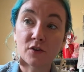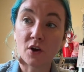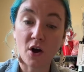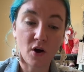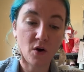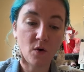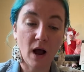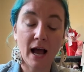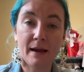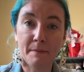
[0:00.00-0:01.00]

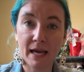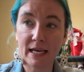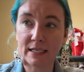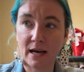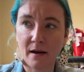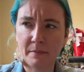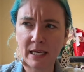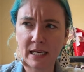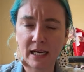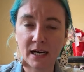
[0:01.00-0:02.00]
So I might
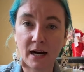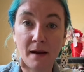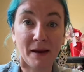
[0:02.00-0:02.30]
not be in here.